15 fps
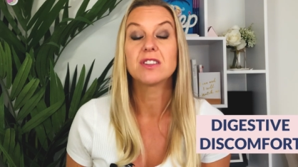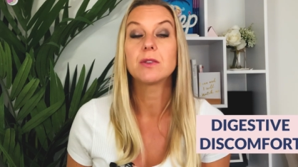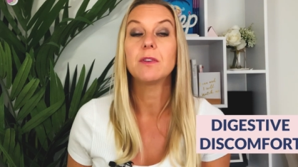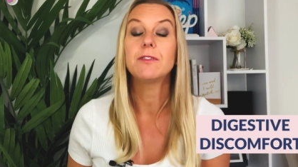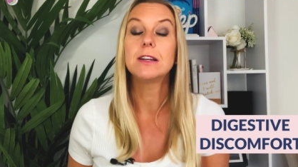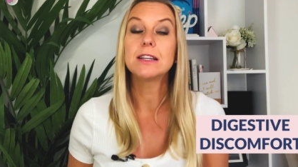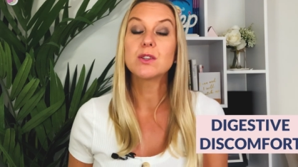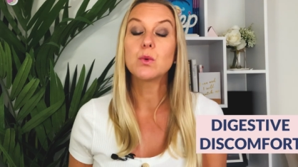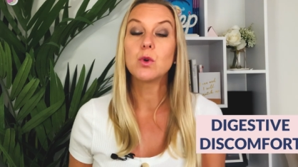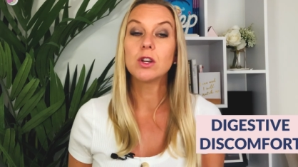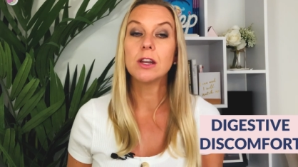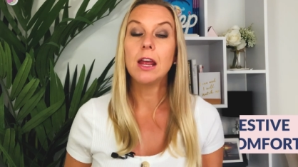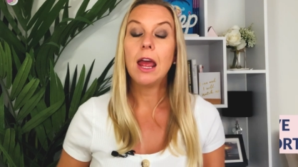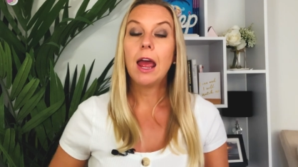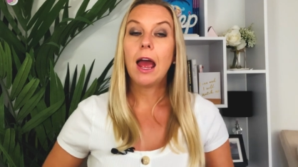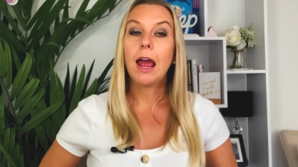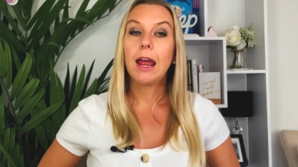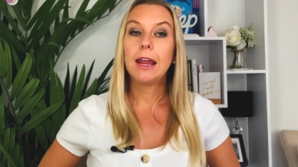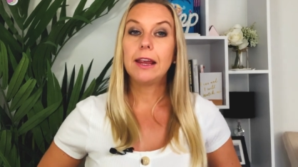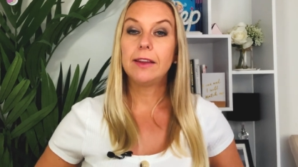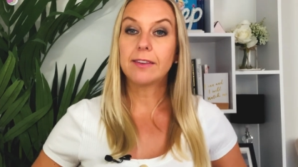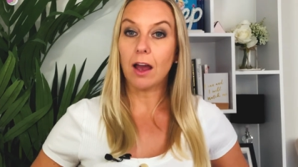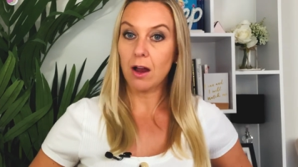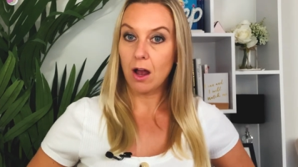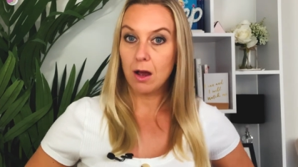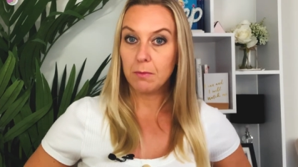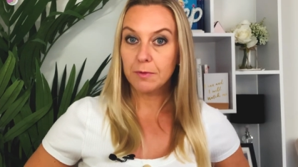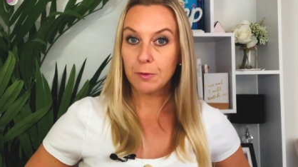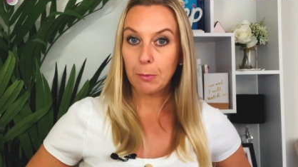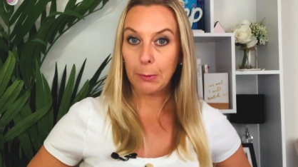So if a little one is
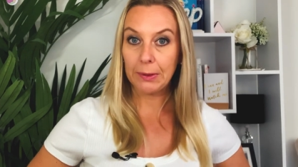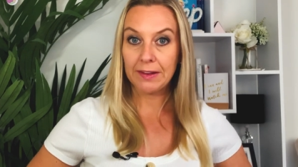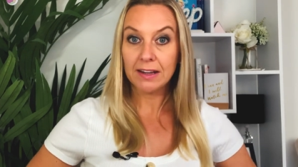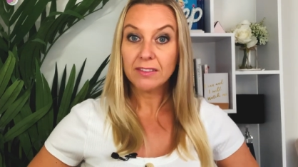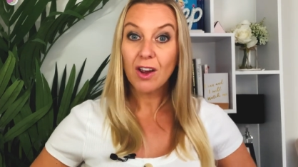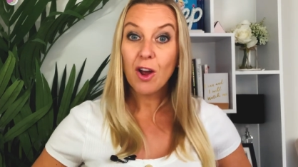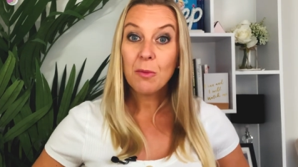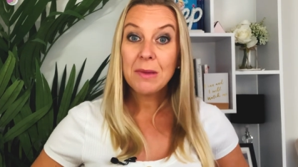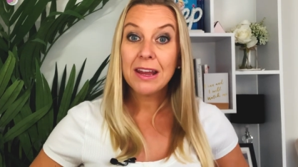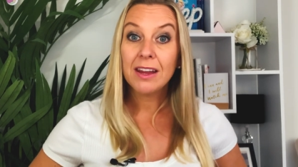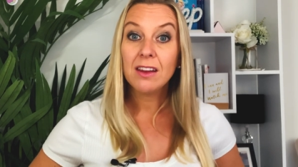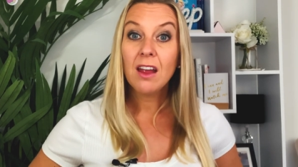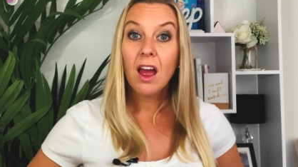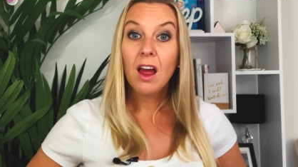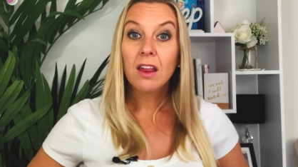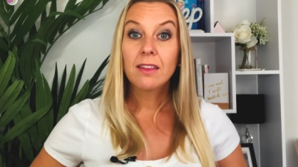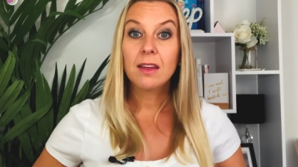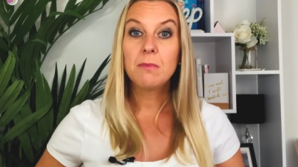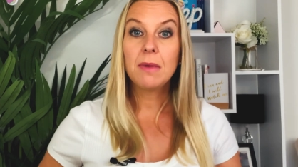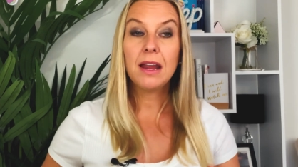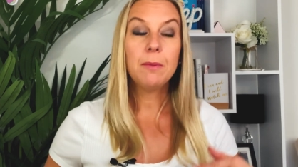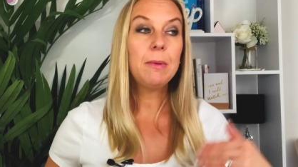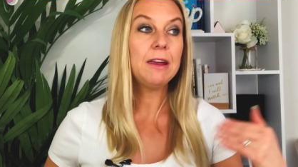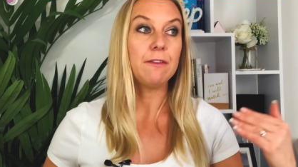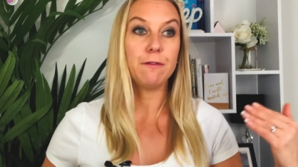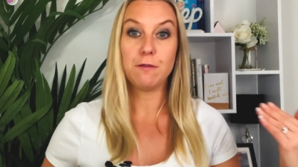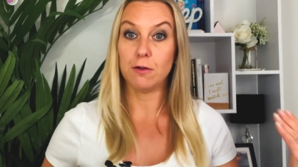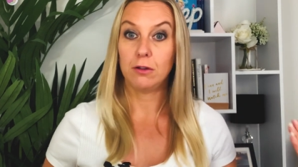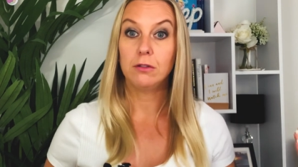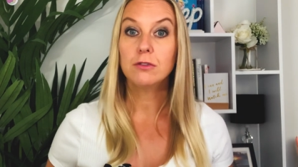uncomfortable in their tummy, they may be
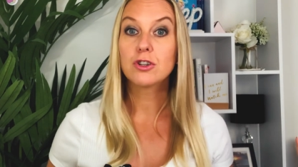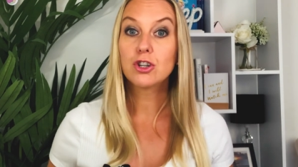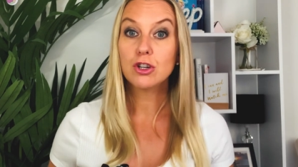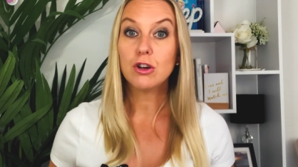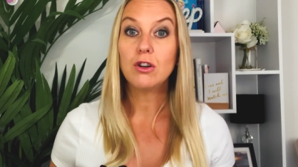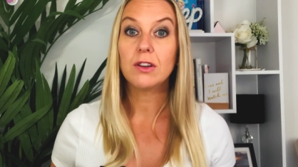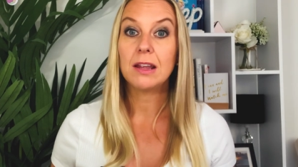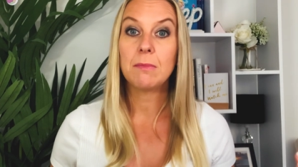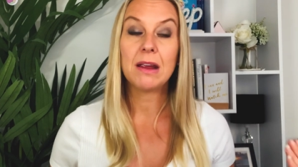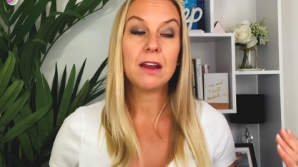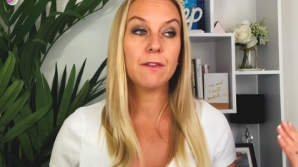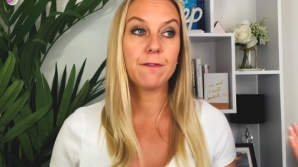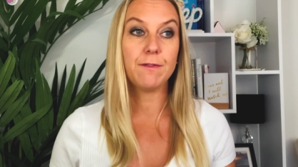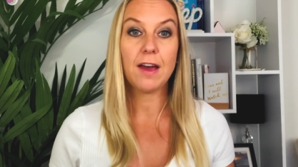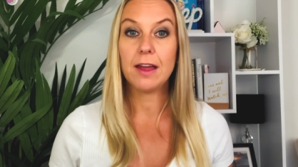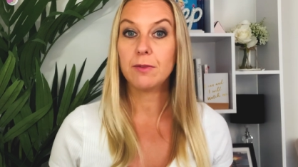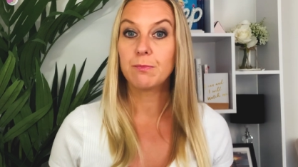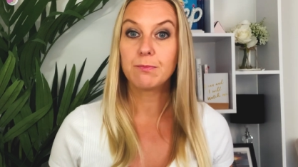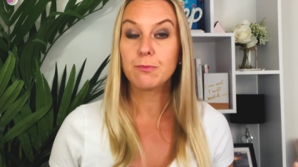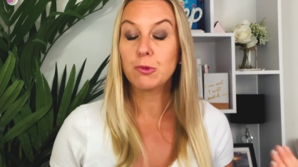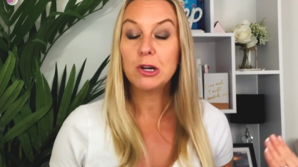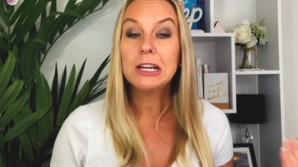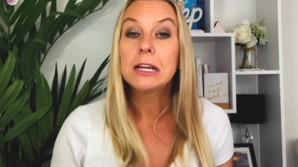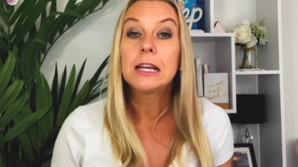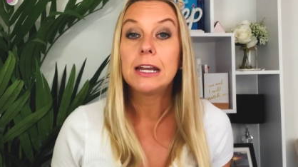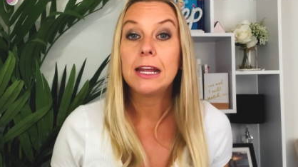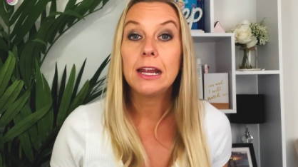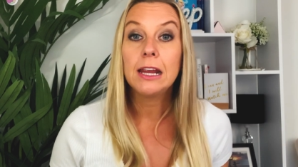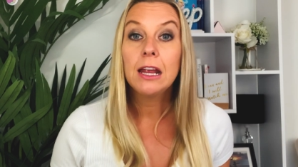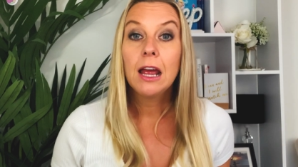full, sure, they may have fed
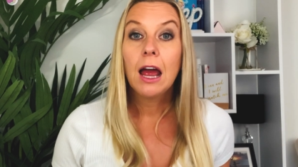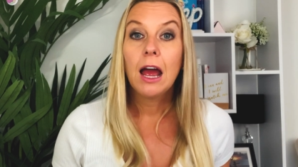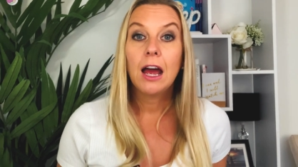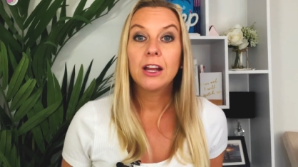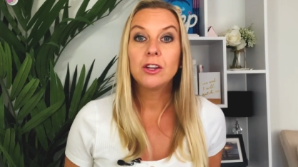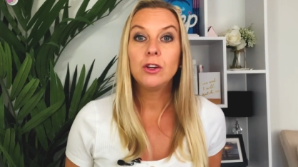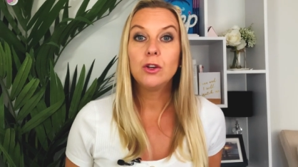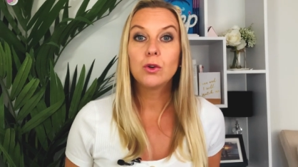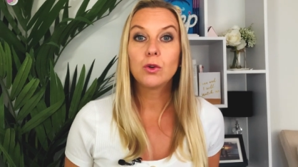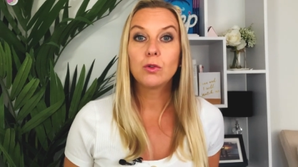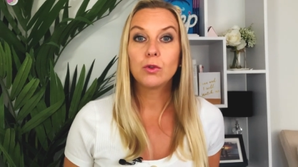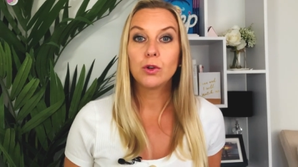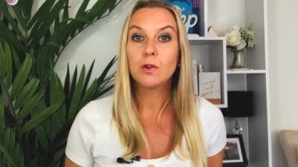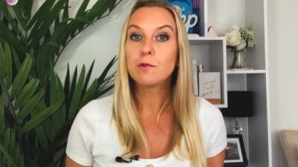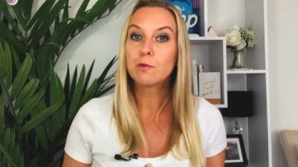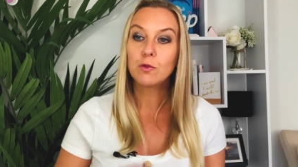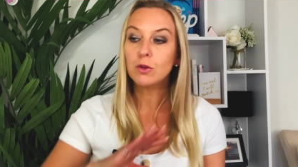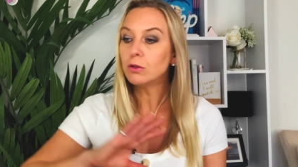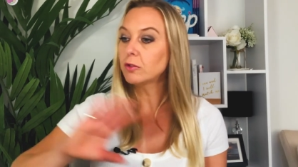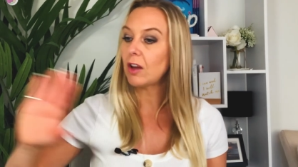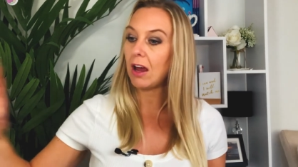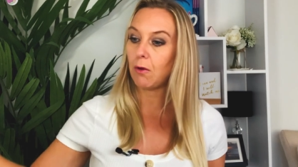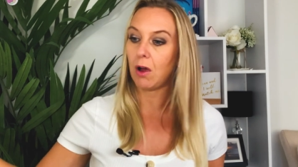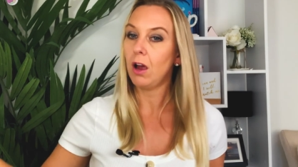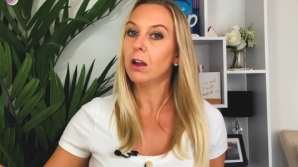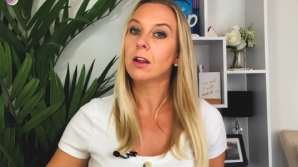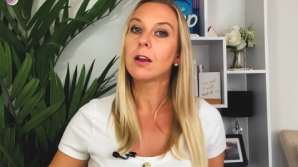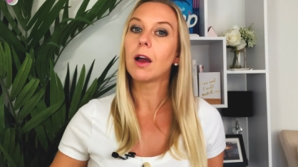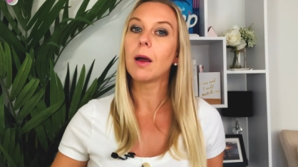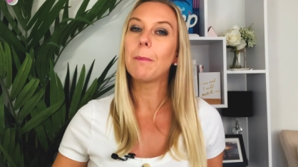brilliantly and you're, you've ruled out
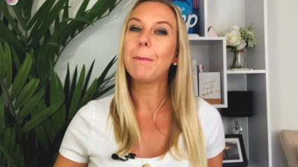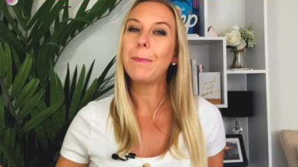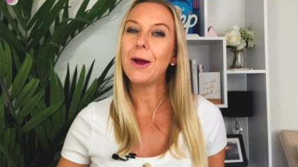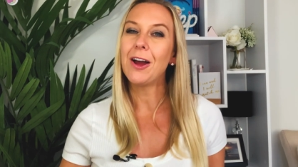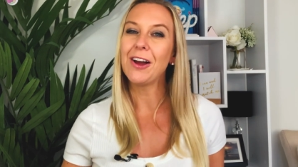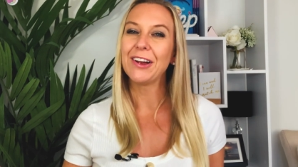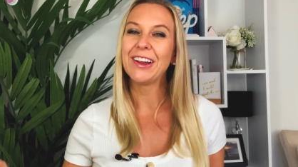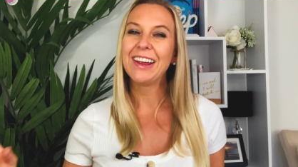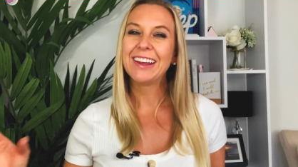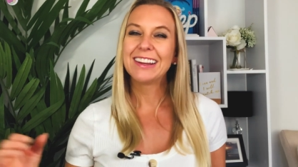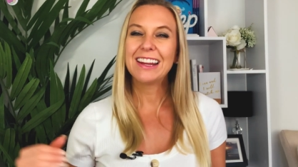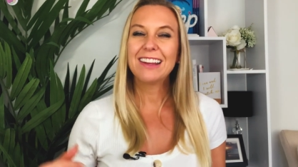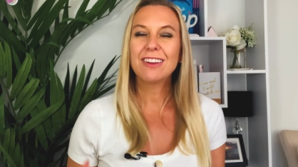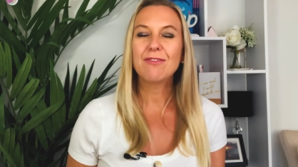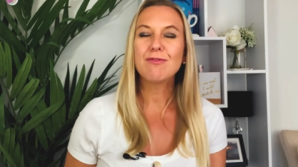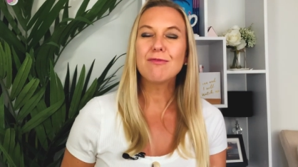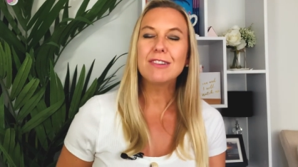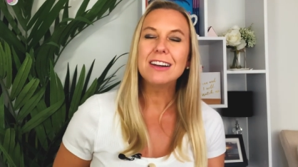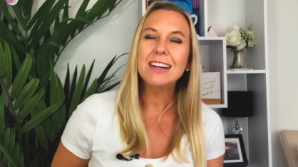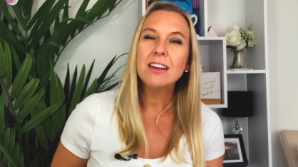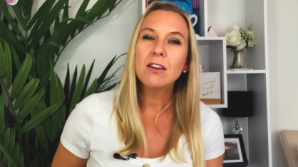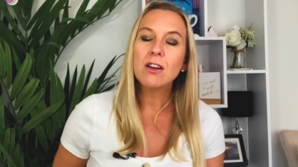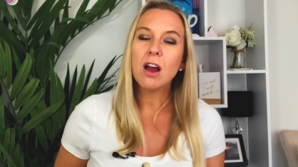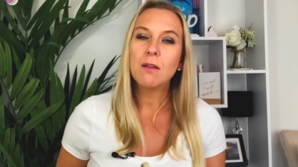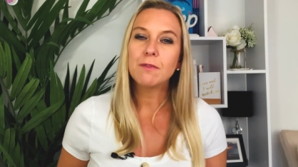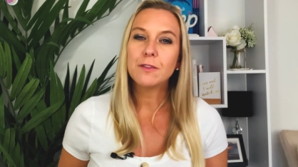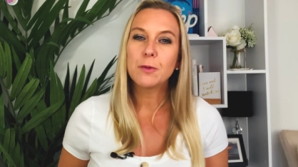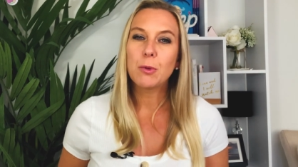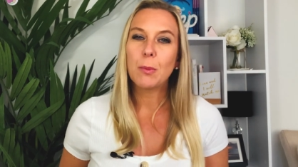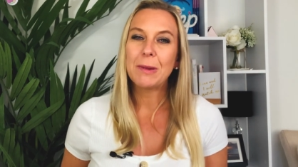hunger, but they're really uncomfortable